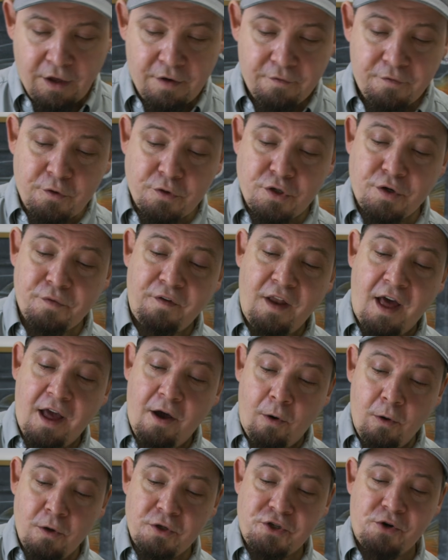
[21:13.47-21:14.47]

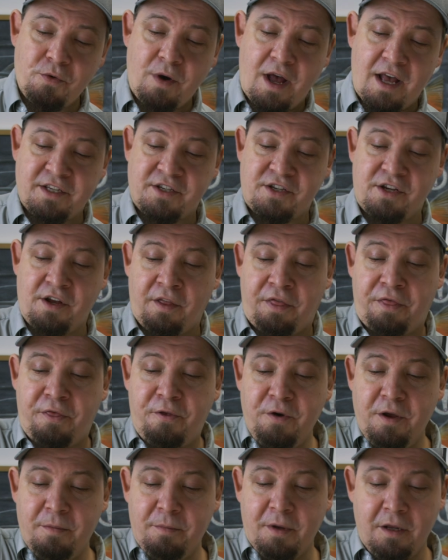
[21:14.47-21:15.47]
Futurefly also has a
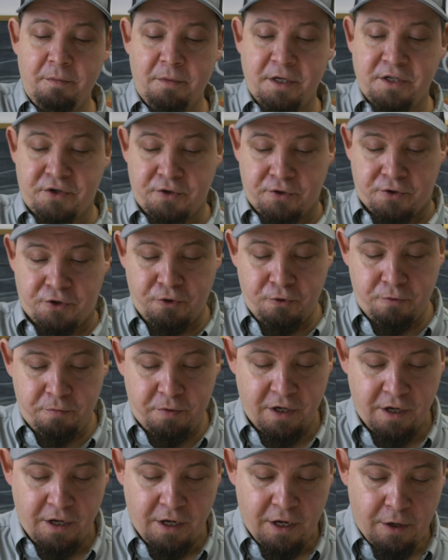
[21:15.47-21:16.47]
3mm tube,